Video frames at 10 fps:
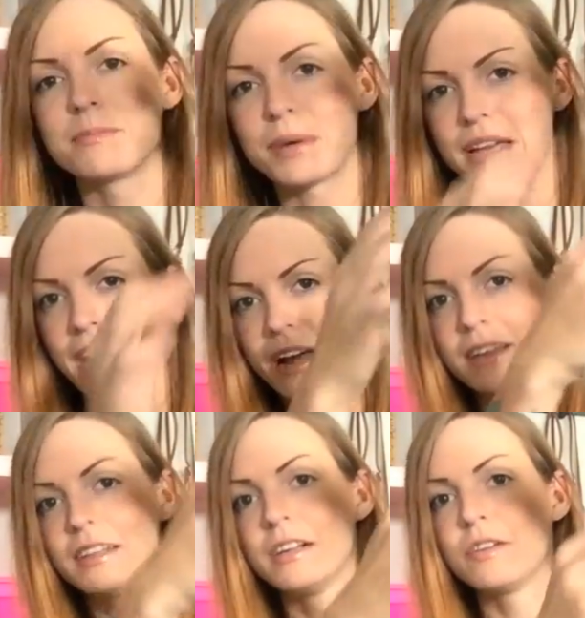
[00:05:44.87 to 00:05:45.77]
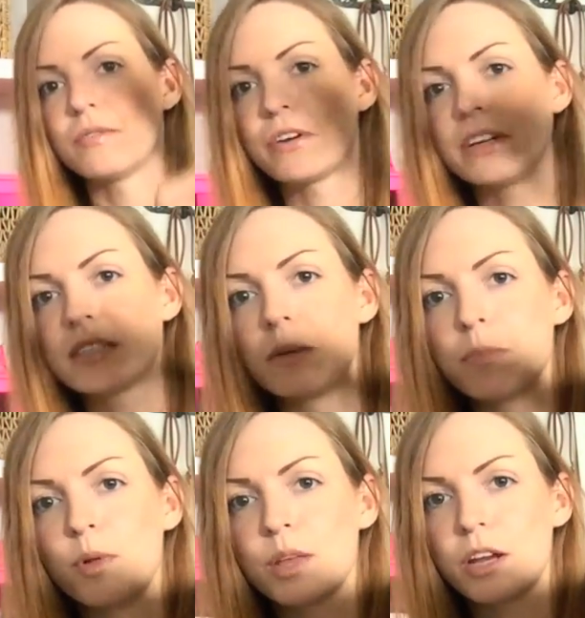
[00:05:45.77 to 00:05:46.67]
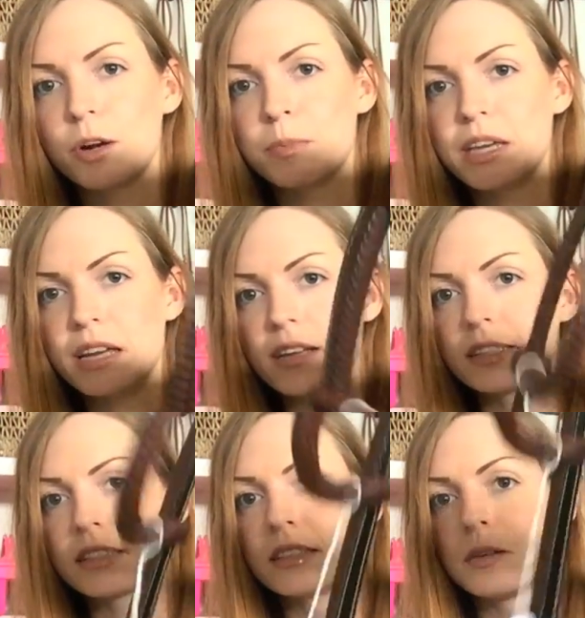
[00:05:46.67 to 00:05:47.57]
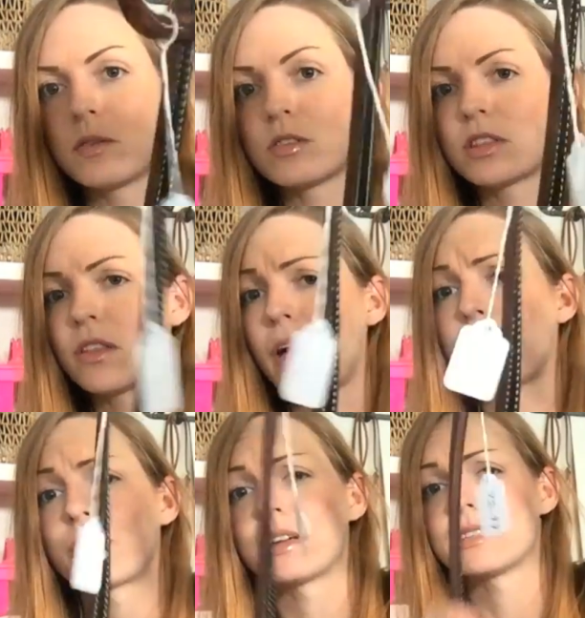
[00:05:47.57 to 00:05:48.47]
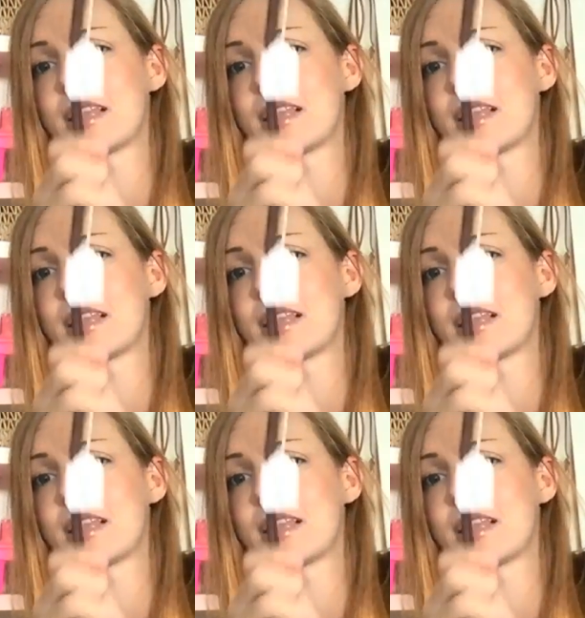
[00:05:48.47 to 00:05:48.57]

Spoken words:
But yeah, very simple earpiece. The leather is